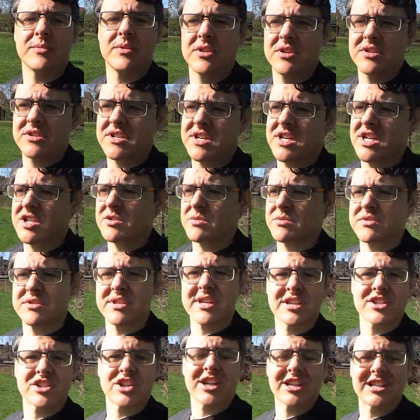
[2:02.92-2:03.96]
communities, with
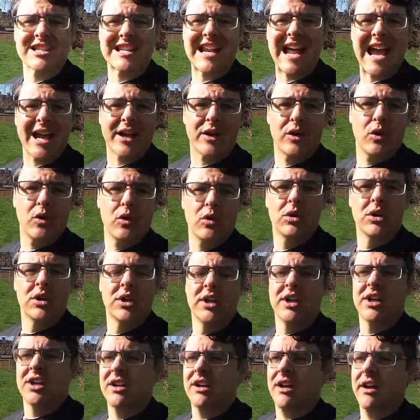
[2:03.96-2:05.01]
things like Slack or
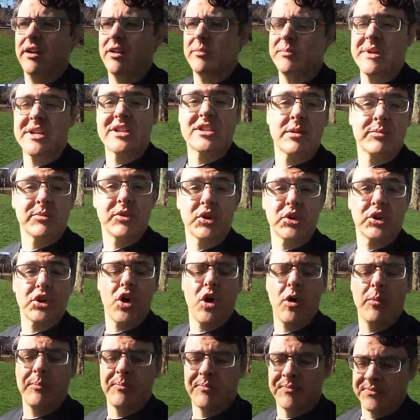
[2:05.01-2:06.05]
uh,
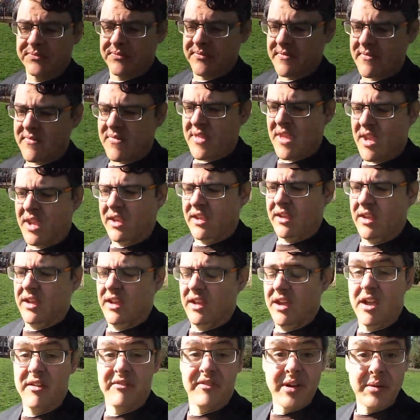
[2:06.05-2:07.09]
meetup.com
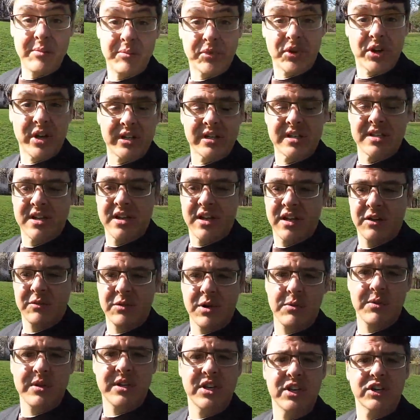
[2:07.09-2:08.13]
uh, Eventbrite,
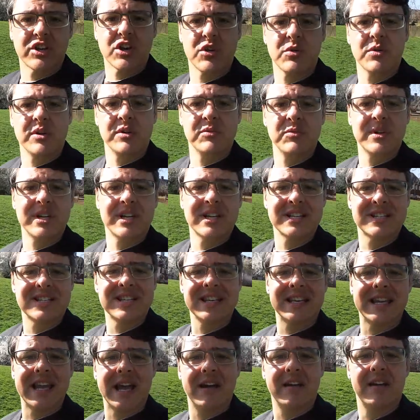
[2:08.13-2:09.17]
where we can go and we can
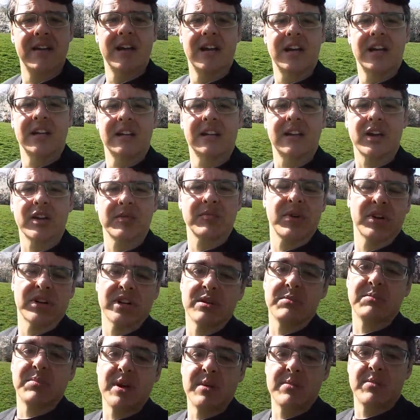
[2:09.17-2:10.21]
seek out like
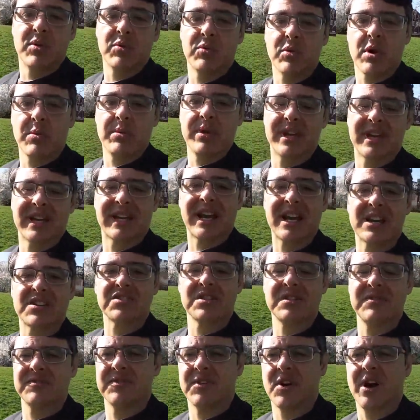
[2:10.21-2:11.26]
minded people where we can
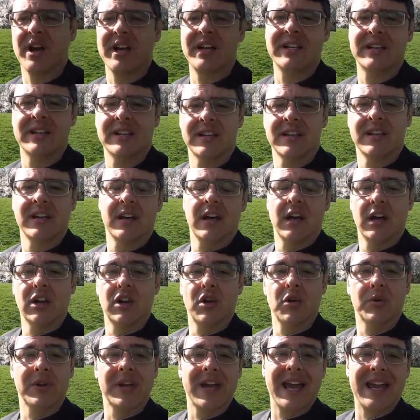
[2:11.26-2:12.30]
actually find,
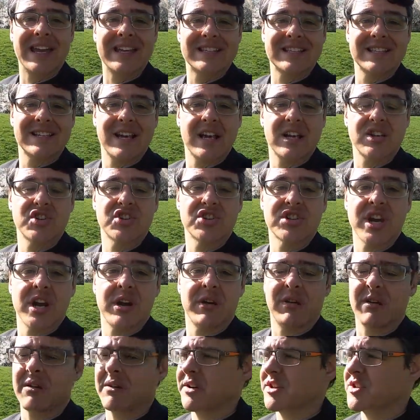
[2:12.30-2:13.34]
locate, and
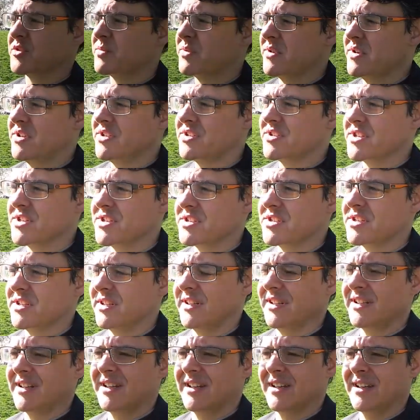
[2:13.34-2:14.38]
share our experiences.
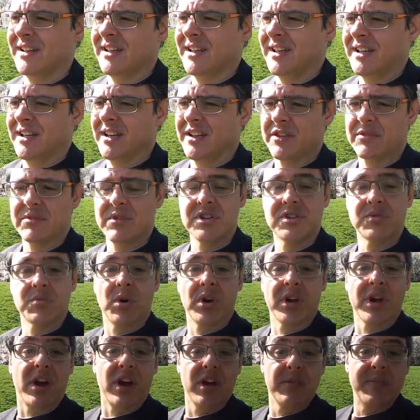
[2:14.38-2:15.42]
And uh, the reason
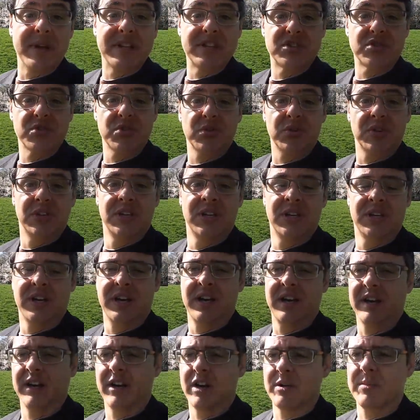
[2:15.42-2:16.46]
why I mentor
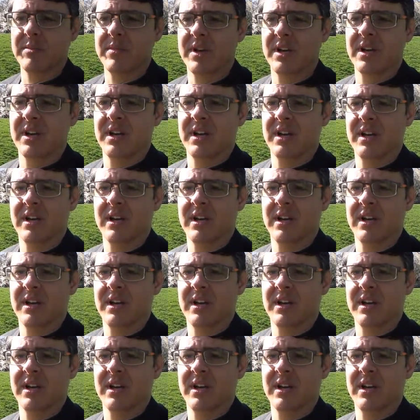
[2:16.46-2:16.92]
and I'm